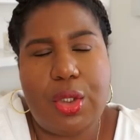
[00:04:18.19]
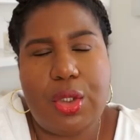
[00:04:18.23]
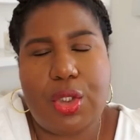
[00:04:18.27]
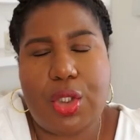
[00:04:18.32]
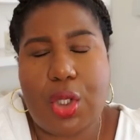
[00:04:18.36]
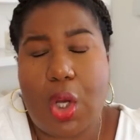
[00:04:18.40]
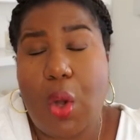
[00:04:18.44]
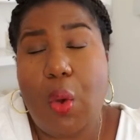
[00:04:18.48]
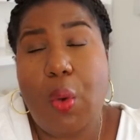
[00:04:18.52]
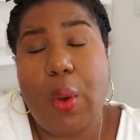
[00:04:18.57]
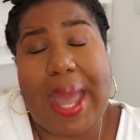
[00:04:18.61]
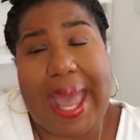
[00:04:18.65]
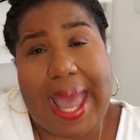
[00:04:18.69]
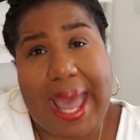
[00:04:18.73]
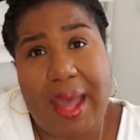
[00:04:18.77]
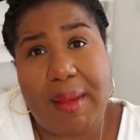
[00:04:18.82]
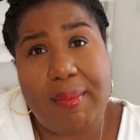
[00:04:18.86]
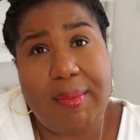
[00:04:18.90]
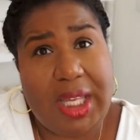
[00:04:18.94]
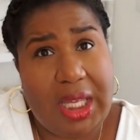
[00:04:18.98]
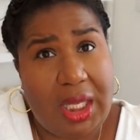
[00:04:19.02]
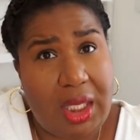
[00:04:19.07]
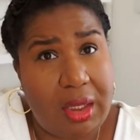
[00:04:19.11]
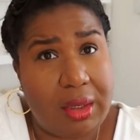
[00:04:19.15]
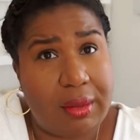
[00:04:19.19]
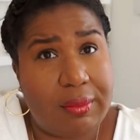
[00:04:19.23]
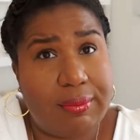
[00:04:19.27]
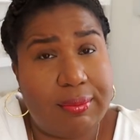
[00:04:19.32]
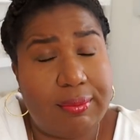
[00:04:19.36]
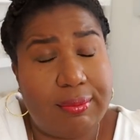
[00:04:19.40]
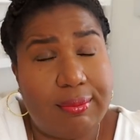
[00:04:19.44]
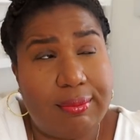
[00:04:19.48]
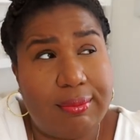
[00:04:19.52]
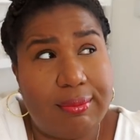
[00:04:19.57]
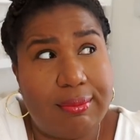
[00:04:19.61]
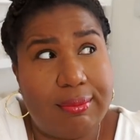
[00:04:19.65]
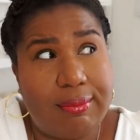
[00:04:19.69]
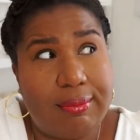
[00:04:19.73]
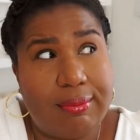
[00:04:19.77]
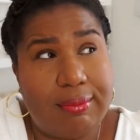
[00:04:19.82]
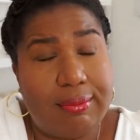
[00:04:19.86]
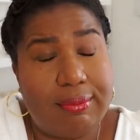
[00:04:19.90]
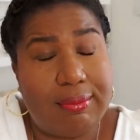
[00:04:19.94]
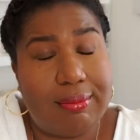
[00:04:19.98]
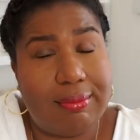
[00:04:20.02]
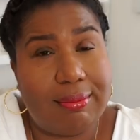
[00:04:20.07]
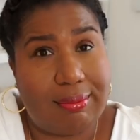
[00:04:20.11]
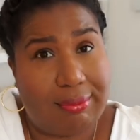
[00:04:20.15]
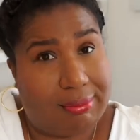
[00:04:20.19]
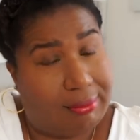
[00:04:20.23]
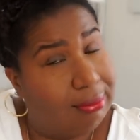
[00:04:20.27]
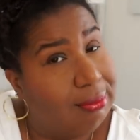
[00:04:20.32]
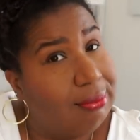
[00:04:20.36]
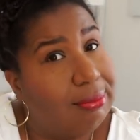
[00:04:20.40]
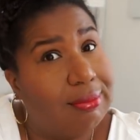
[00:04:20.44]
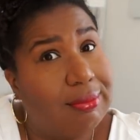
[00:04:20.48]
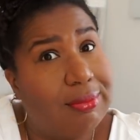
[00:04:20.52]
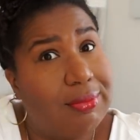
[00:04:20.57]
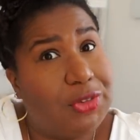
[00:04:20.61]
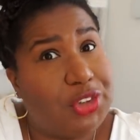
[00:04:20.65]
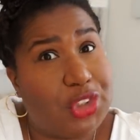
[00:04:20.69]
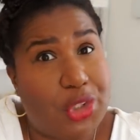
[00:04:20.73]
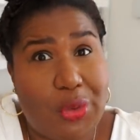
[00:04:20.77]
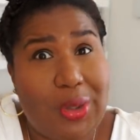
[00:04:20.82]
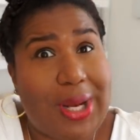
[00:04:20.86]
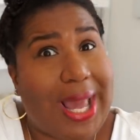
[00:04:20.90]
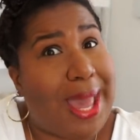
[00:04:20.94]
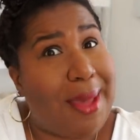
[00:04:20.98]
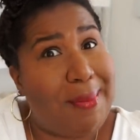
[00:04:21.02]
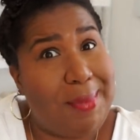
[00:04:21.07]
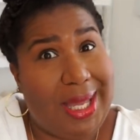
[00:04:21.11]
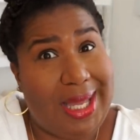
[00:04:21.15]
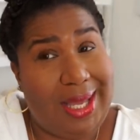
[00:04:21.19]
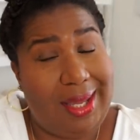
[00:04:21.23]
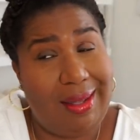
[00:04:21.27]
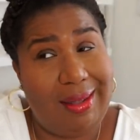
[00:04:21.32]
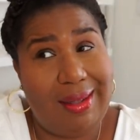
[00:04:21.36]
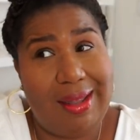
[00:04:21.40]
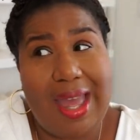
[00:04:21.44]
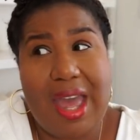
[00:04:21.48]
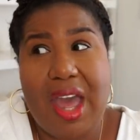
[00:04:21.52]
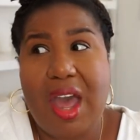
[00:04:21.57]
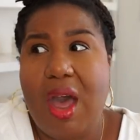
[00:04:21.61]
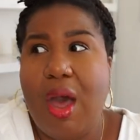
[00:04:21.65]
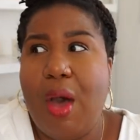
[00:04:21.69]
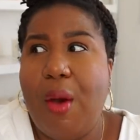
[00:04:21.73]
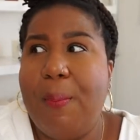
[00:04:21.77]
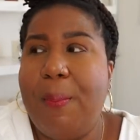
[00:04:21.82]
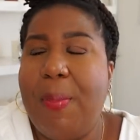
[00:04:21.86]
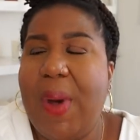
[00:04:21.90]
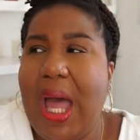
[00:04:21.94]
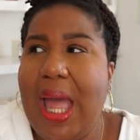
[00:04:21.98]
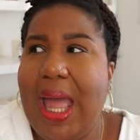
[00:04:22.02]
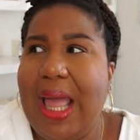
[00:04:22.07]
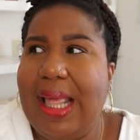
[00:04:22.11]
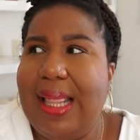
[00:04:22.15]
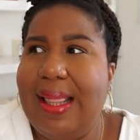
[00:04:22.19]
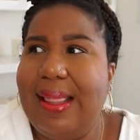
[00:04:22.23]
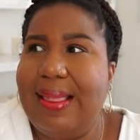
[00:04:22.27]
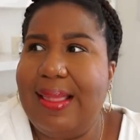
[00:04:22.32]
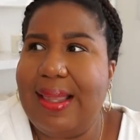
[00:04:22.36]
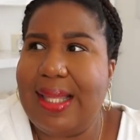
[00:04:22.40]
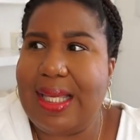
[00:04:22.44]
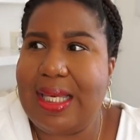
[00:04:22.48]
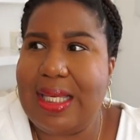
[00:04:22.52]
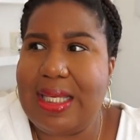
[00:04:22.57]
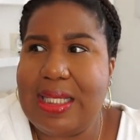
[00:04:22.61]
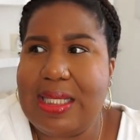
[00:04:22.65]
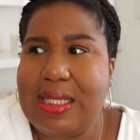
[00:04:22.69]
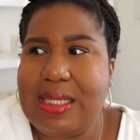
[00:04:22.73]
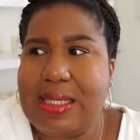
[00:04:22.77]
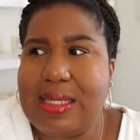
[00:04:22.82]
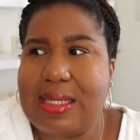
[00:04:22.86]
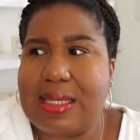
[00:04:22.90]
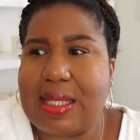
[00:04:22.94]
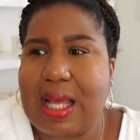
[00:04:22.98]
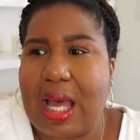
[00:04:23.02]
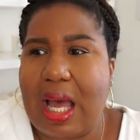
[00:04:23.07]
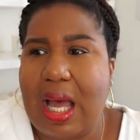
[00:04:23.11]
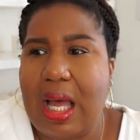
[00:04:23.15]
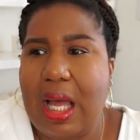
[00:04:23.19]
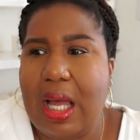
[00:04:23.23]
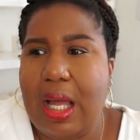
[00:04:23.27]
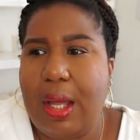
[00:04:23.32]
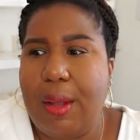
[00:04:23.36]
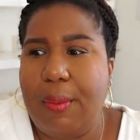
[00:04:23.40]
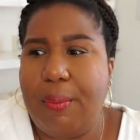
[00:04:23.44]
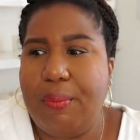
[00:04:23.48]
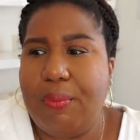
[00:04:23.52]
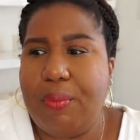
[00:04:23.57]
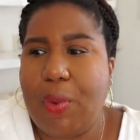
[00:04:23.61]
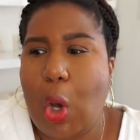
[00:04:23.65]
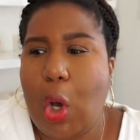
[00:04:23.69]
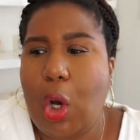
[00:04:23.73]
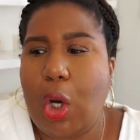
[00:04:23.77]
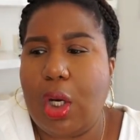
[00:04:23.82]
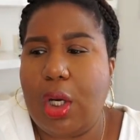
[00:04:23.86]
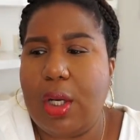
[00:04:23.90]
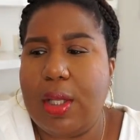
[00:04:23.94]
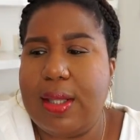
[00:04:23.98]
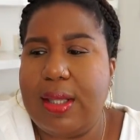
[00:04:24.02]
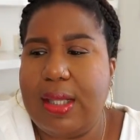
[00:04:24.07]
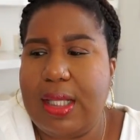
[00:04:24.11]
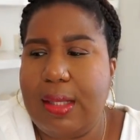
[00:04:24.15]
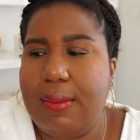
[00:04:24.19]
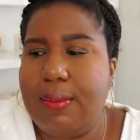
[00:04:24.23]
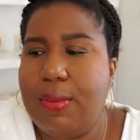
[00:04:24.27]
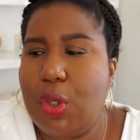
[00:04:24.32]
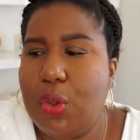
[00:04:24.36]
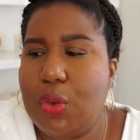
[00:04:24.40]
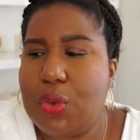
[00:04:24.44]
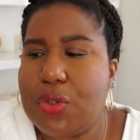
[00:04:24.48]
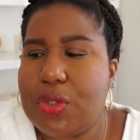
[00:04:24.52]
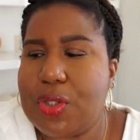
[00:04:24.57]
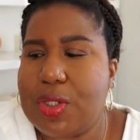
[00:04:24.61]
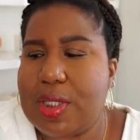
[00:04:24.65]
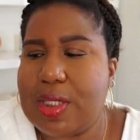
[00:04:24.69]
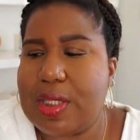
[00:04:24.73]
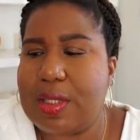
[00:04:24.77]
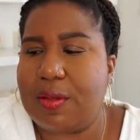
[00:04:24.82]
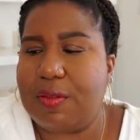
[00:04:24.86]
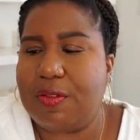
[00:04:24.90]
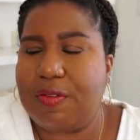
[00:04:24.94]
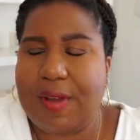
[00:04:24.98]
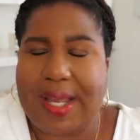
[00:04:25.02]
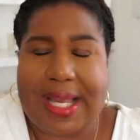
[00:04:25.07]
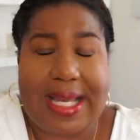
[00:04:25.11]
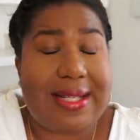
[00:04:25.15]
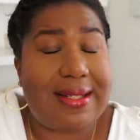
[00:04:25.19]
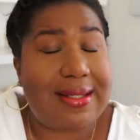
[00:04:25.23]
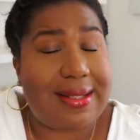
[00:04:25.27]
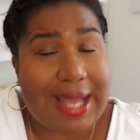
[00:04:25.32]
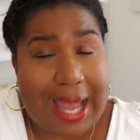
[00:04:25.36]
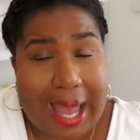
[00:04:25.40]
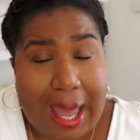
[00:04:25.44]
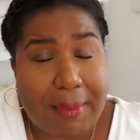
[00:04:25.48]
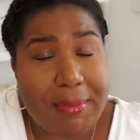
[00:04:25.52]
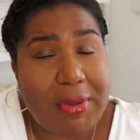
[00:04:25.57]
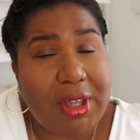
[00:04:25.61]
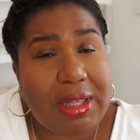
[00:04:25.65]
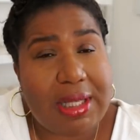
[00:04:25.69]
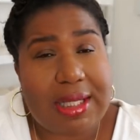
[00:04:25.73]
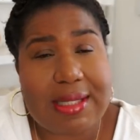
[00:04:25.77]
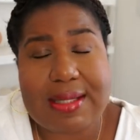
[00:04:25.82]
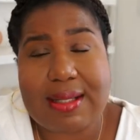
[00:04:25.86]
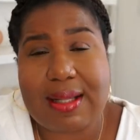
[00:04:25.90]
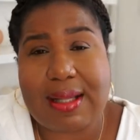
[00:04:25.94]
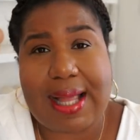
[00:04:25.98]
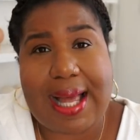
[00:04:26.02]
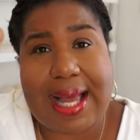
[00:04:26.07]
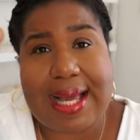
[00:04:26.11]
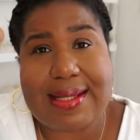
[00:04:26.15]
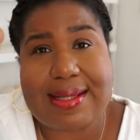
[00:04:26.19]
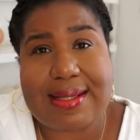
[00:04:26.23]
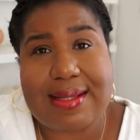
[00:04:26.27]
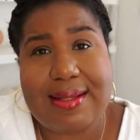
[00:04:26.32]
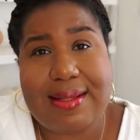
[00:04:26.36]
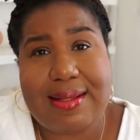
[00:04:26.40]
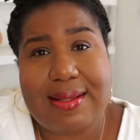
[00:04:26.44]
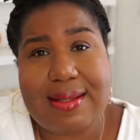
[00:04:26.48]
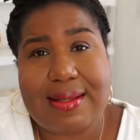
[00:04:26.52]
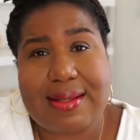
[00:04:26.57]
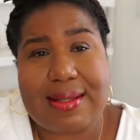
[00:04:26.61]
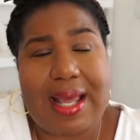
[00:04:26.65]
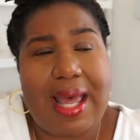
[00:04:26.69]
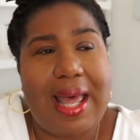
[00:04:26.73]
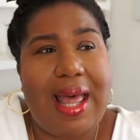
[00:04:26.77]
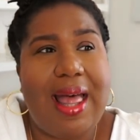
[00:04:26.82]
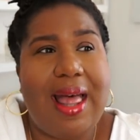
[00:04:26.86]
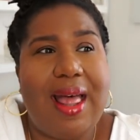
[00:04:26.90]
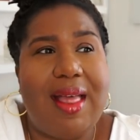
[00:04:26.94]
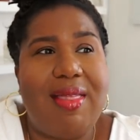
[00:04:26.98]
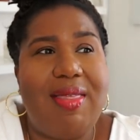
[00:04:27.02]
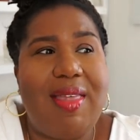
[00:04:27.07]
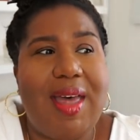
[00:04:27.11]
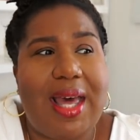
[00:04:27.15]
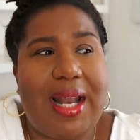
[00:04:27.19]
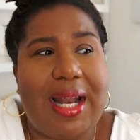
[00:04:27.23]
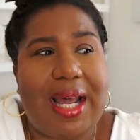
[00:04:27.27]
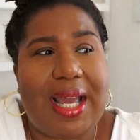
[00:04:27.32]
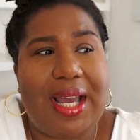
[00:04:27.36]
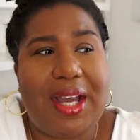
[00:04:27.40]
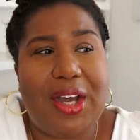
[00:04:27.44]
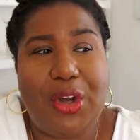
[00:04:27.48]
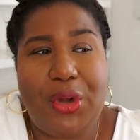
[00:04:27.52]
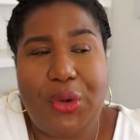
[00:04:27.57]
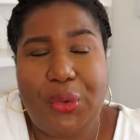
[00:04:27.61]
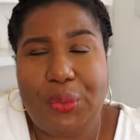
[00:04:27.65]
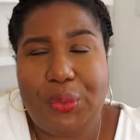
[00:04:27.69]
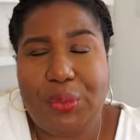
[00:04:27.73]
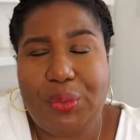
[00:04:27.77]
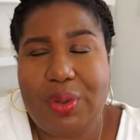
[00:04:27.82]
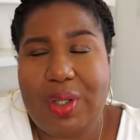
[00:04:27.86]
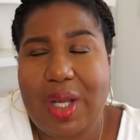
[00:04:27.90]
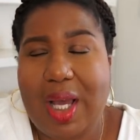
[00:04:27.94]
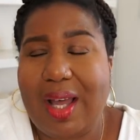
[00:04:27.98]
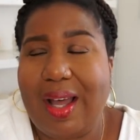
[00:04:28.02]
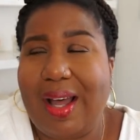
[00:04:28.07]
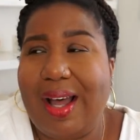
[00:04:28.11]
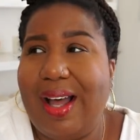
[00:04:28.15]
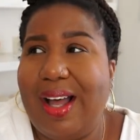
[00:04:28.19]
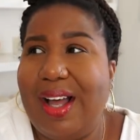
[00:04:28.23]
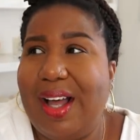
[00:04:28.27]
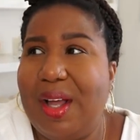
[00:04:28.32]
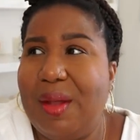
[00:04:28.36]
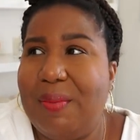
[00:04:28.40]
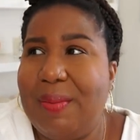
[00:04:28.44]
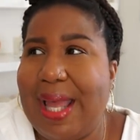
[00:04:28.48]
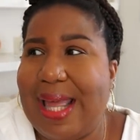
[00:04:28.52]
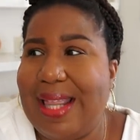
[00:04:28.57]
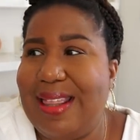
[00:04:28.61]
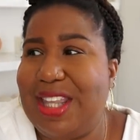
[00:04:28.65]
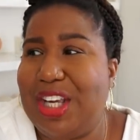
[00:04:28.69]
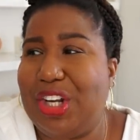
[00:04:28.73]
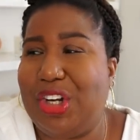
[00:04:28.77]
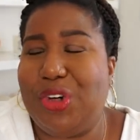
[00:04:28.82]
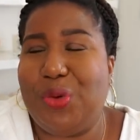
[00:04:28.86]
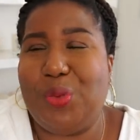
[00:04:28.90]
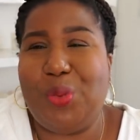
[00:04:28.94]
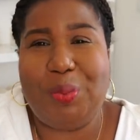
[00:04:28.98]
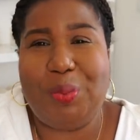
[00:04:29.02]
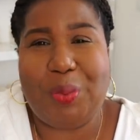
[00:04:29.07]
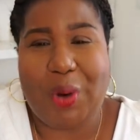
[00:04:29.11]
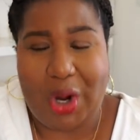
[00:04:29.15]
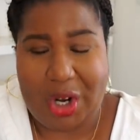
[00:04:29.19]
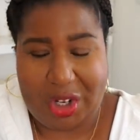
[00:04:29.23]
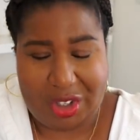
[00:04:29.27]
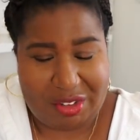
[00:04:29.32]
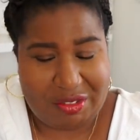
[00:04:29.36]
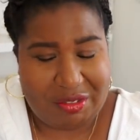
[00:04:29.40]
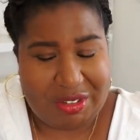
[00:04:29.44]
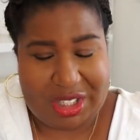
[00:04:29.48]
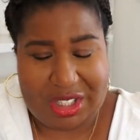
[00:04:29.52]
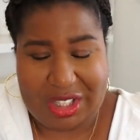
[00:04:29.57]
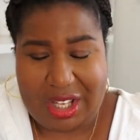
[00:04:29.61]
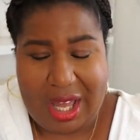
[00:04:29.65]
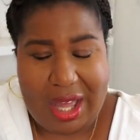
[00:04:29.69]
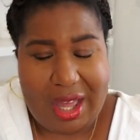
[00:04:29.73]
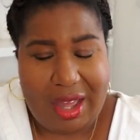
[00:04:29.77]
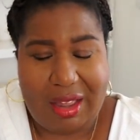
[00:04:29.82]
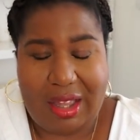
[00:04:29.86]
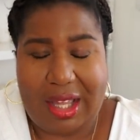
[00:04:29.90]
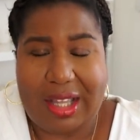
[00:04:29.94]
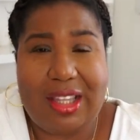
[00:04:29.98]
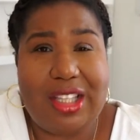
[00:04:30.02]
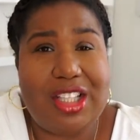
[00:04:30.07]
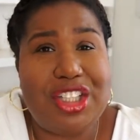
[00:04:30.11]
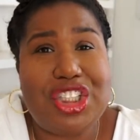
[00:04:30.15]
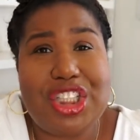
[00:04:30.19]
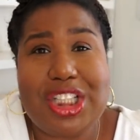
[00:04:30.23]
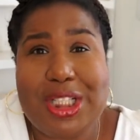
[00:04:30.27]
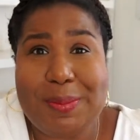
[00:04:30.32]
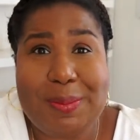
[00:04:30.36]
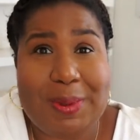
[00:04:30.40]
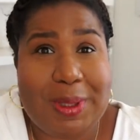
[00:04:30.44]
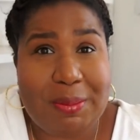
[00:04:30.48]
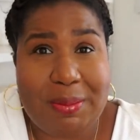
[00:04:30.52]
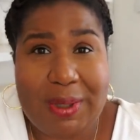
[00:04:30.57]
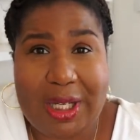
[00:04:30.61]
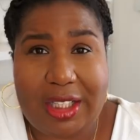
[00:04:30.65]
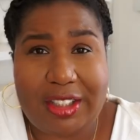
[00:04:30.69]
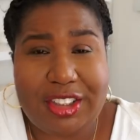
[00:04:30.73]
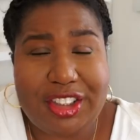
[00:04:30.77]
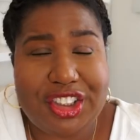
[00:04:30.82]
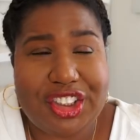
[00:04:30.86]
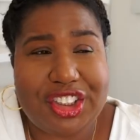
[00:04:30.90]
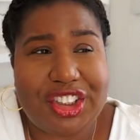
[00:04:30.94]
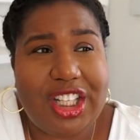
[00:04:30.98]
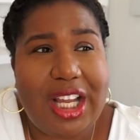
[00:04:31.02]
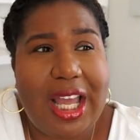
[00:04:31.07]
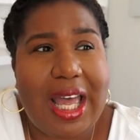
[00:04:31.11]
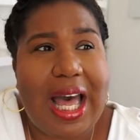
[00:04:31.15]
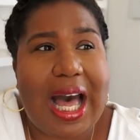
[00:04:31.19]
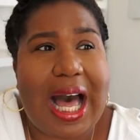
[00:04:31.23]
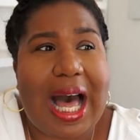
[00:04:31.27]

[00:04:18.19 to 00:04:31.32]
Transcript: Don't at me. Don't at me but these um, are the most fantabulous glasses that I own um, and they're part of the in the cheapy bunch.